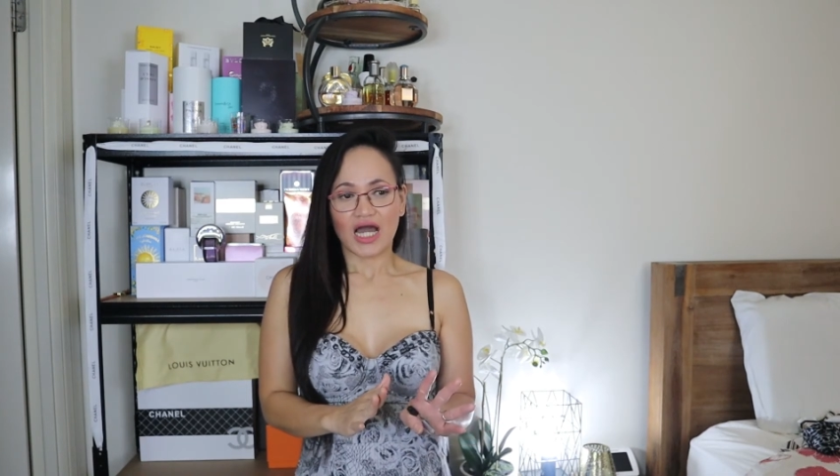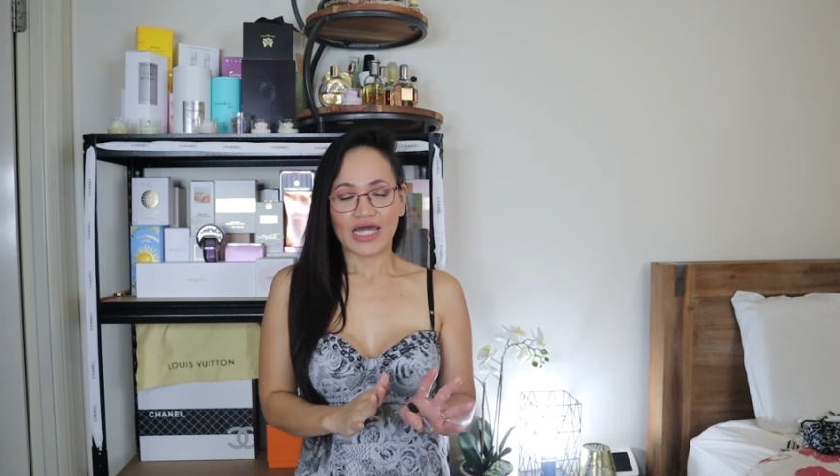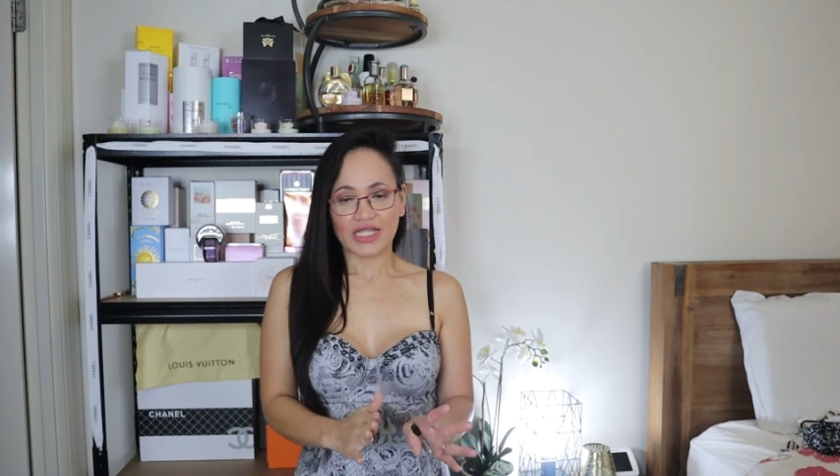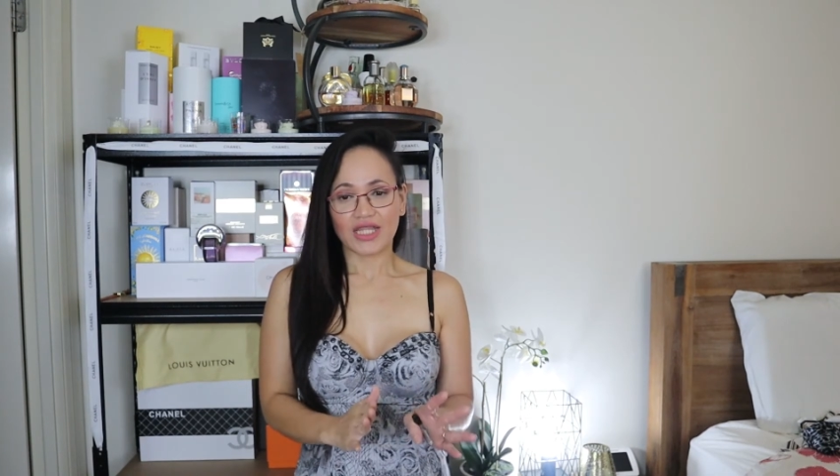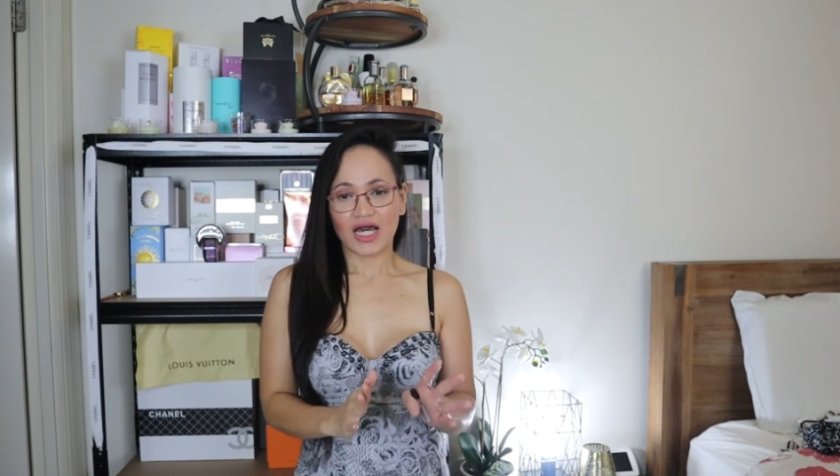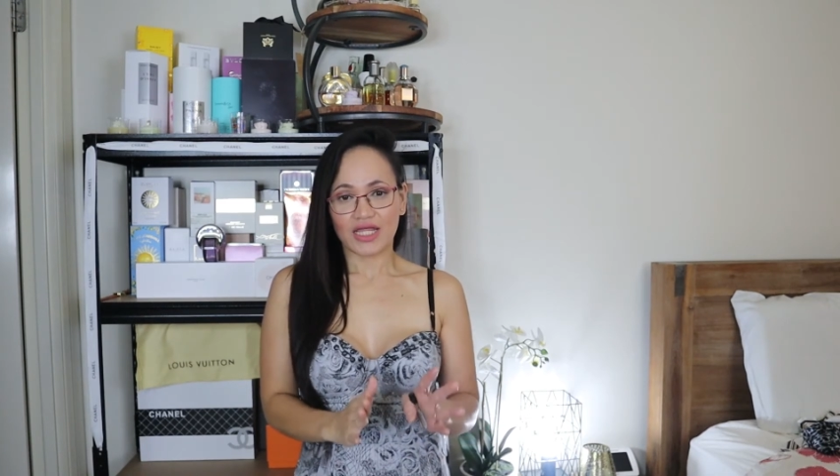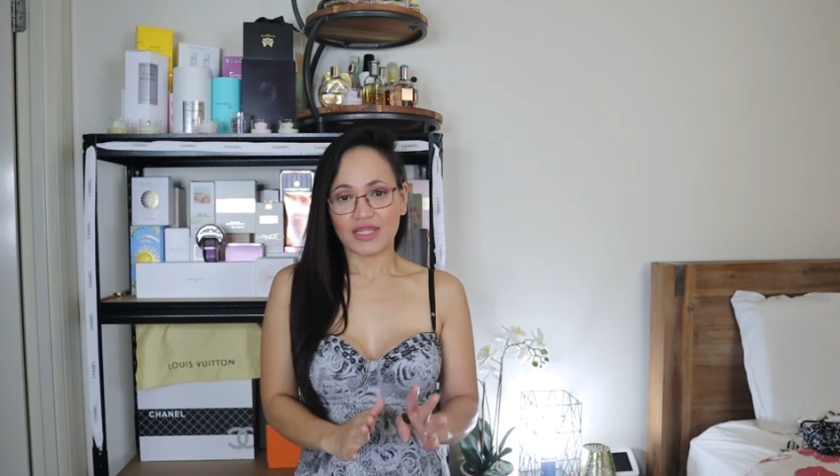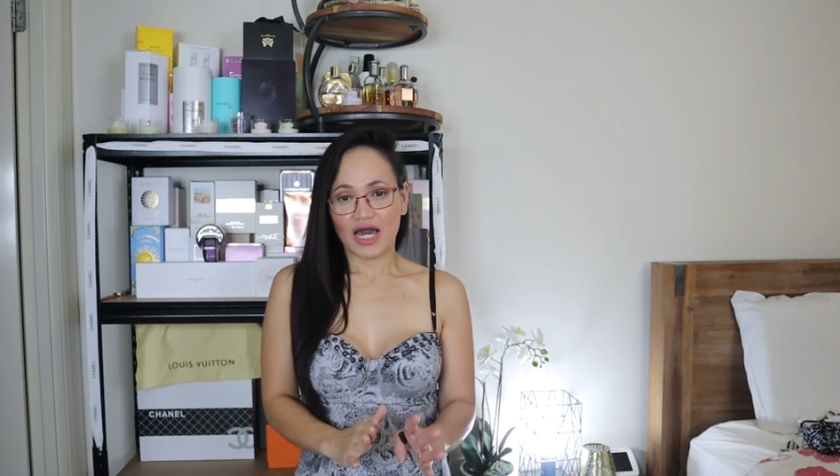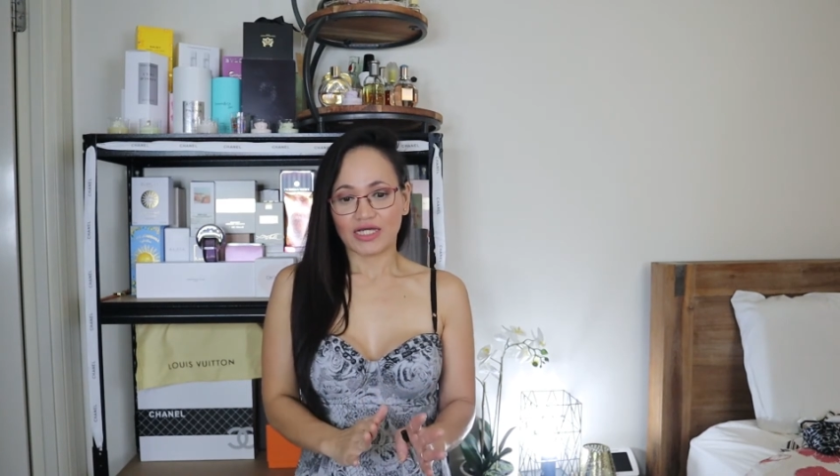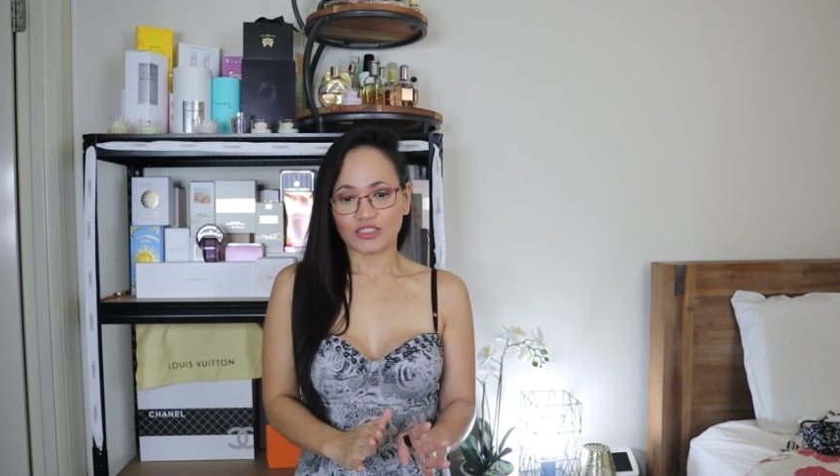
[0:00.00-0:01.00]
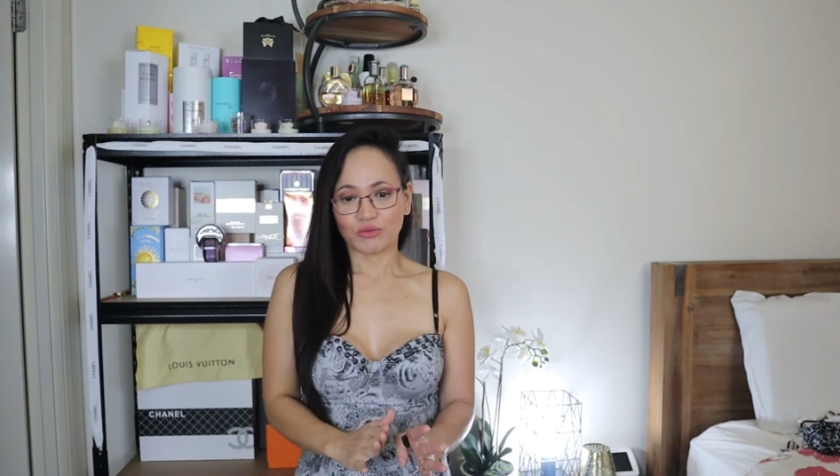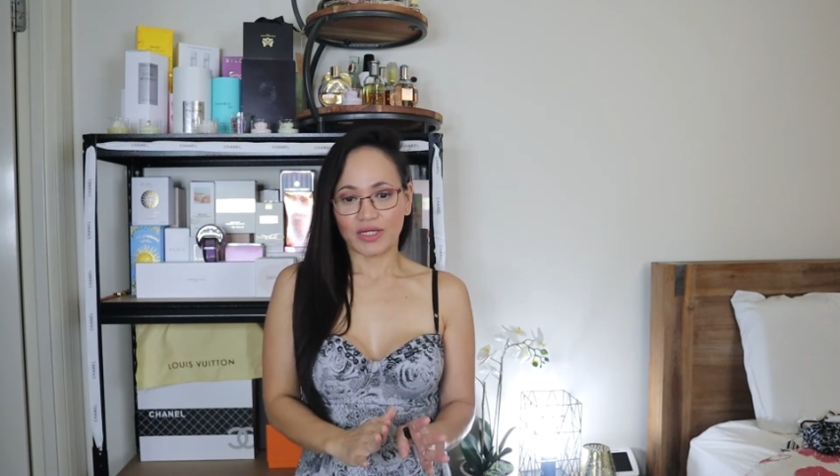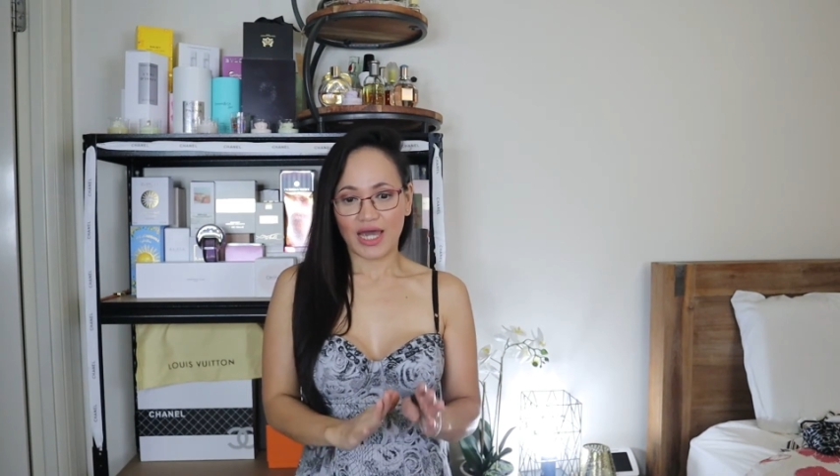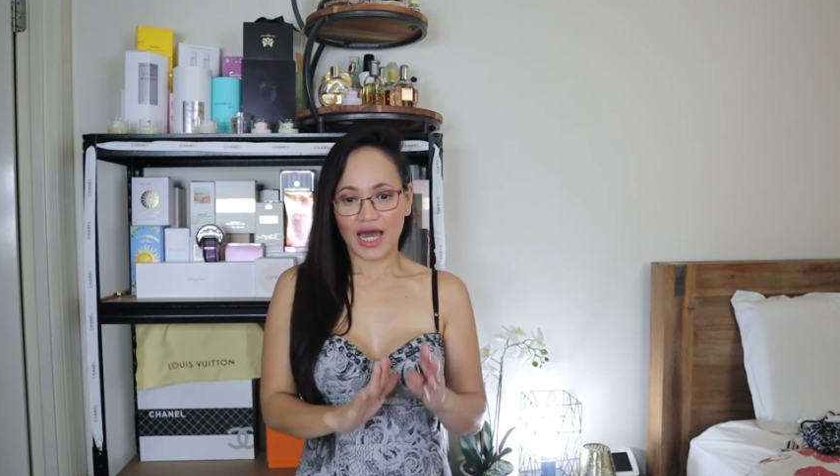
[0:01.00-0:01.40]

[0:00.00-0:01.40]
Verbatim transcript: in a nice way.